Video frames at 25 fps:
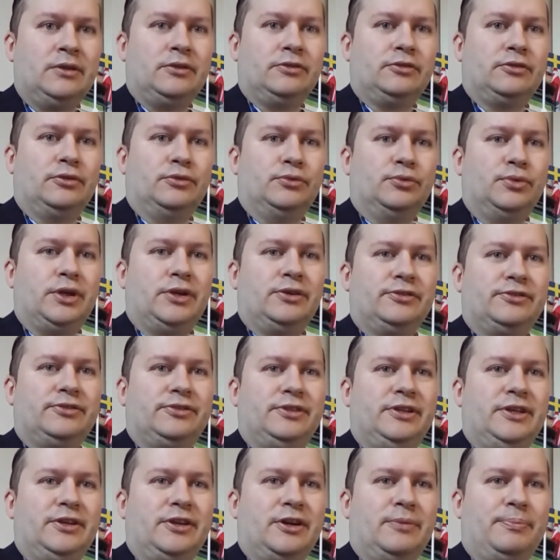So we are
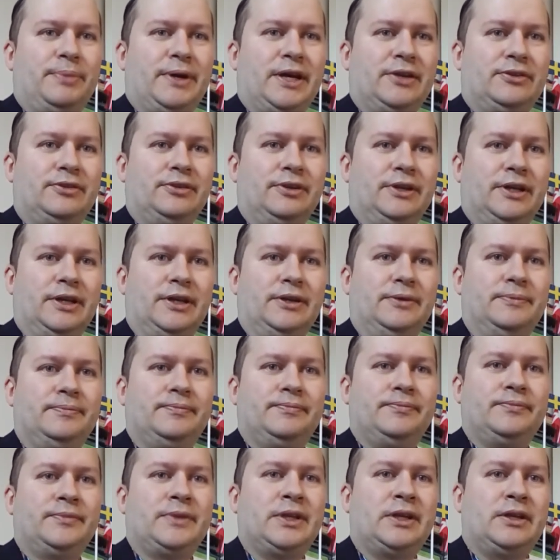seeing a pattern here
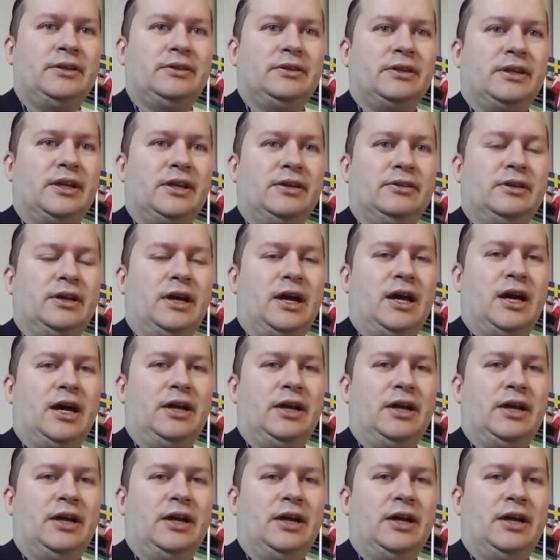that